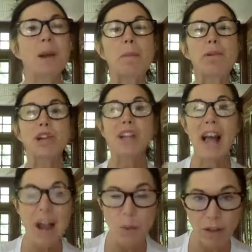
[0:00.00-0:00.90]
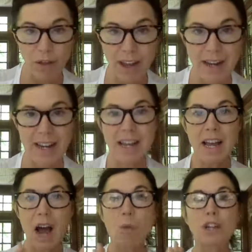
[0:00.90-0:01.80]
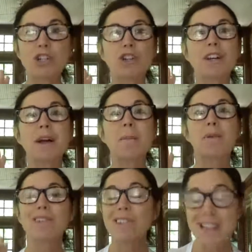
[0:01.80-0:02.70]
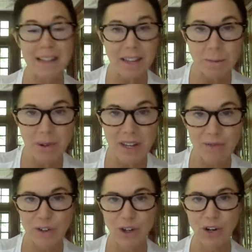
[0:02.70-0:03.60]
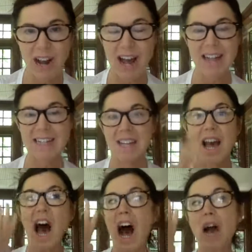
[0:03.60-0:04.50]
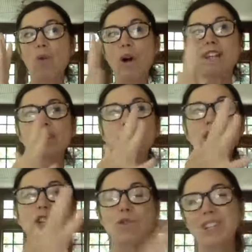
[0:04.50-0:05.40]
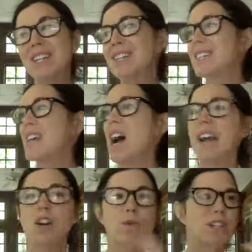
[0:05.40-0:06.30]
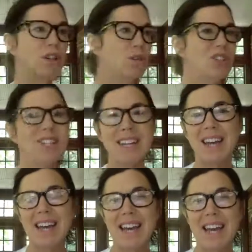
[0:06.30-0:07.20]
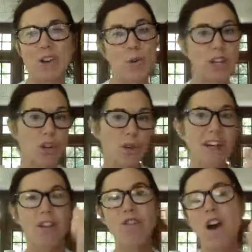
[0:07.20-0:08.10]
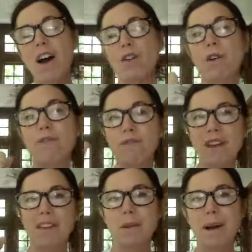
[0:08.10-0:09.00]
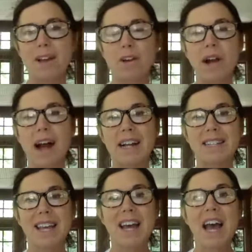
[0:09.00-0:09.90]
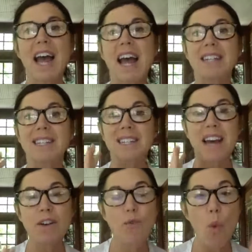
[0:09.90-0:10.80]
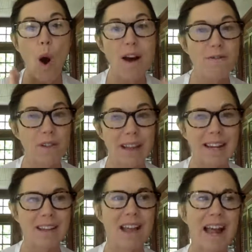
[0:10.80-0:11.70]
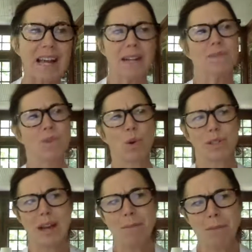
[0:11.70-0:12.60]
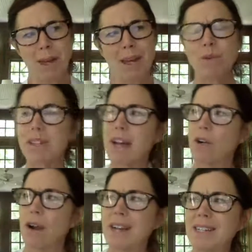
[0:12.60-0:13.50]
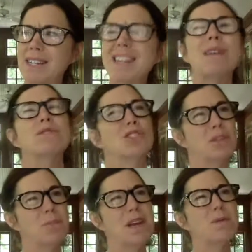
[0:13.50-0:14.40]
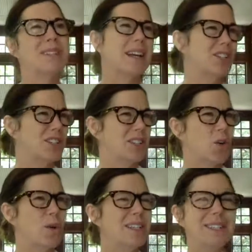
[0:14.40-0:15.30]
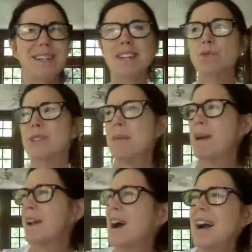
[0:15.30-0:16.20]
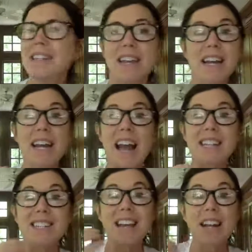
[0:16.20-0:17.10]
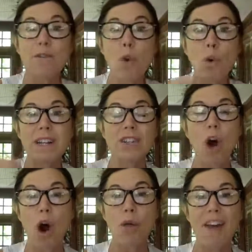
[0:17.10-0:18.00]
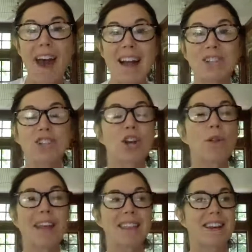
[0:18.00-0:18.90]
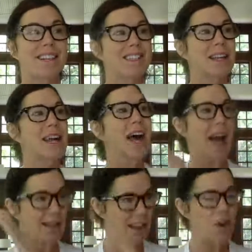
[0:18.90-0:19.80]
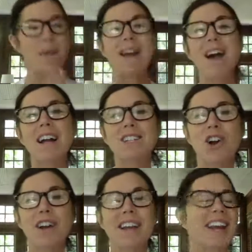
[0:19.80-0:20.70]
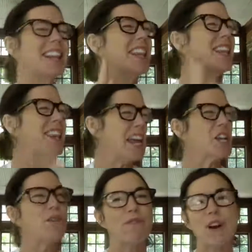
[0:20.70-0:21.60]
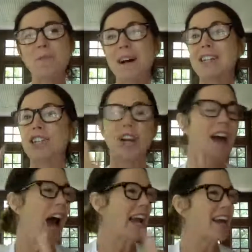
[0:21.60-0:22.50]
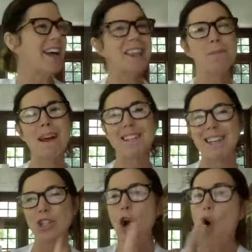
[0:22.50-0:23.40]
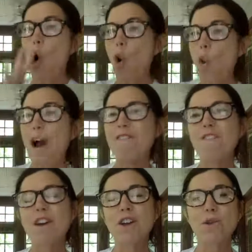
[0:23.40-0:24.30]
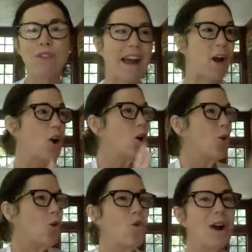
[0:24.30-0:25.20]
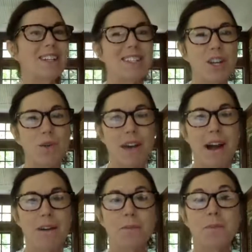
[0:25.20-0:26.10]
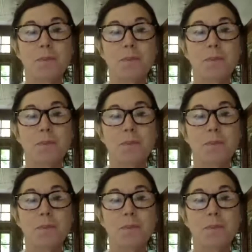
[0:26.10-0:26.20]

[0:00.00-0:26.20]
play with it. I want you to completely believe in your guides. I want, when you see a sign or when you see a hit or when you get a thought or a feeling about your guides, instead of waffling and like, was that me? Was I crazy? That was just me. Was that just a coincidence? Was that my guides? Instead of going into all that, just go like this. And there my guides are again. Thank you very much. I got the message. Oh, I feel you there. Oh, I see you there.